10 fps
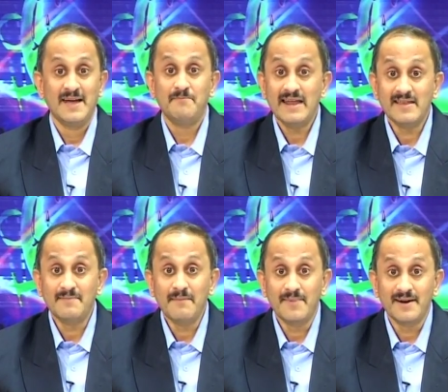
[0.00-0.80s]
Please
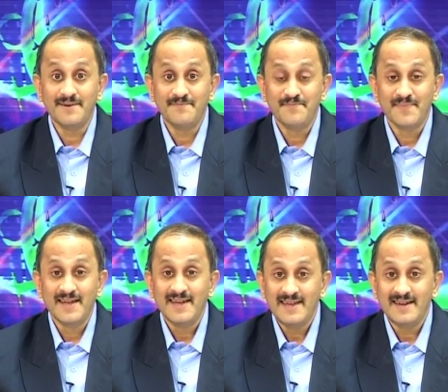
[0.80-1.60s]
remember,
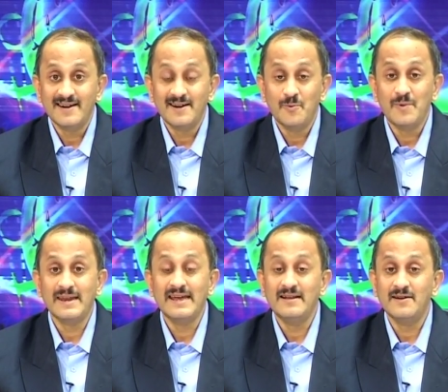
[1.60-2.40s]
here we are
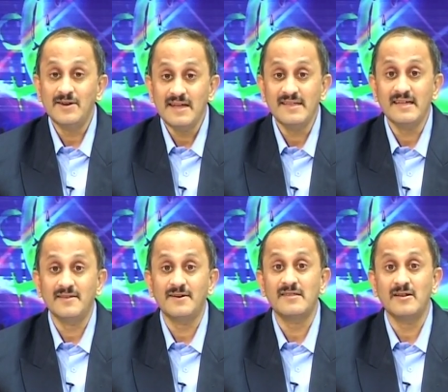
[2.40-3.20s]
increasing
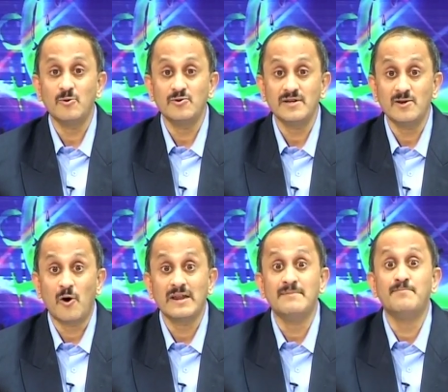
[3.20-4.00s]
the resolution
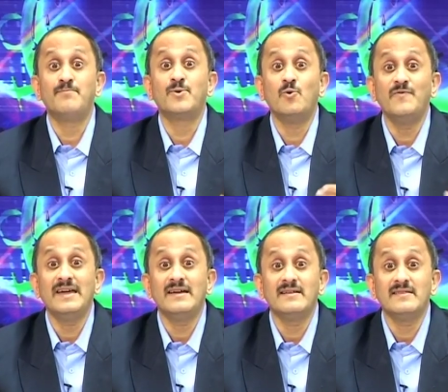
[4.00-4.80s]
or
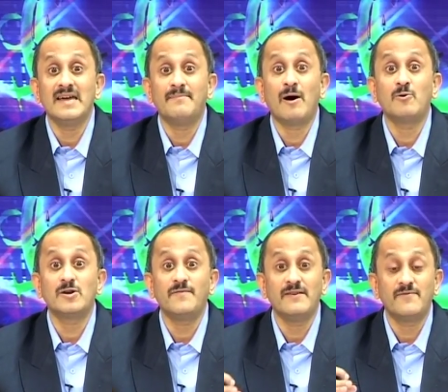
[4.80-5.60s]
improving the amount
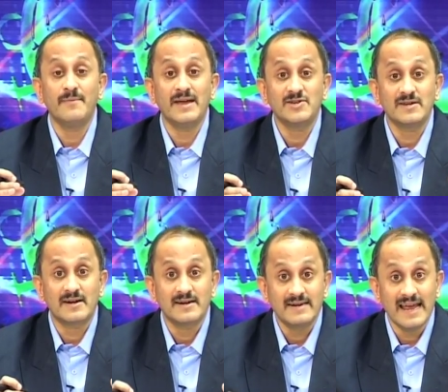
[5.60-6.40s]
of information
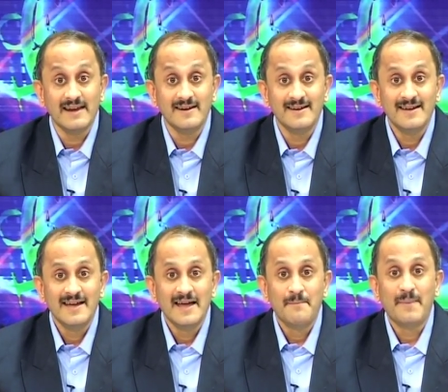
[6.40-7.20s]
contained
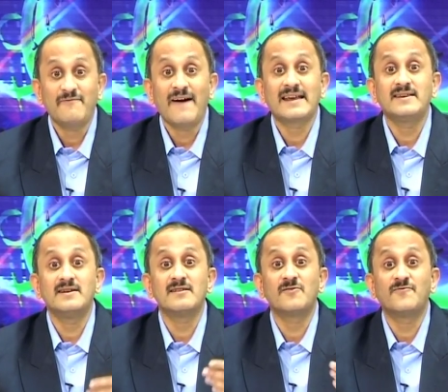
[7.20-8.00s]
by
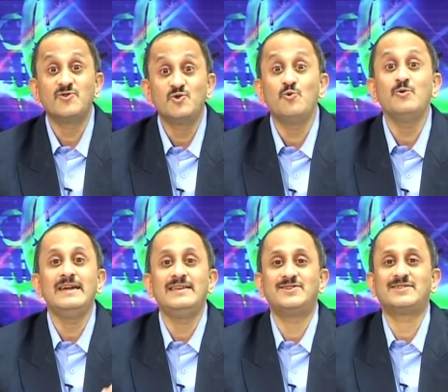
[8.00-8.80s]
factors of 2
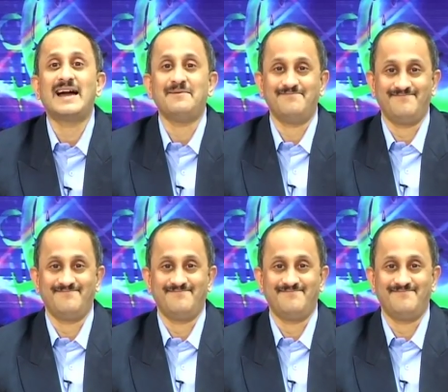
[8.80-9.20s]
each time.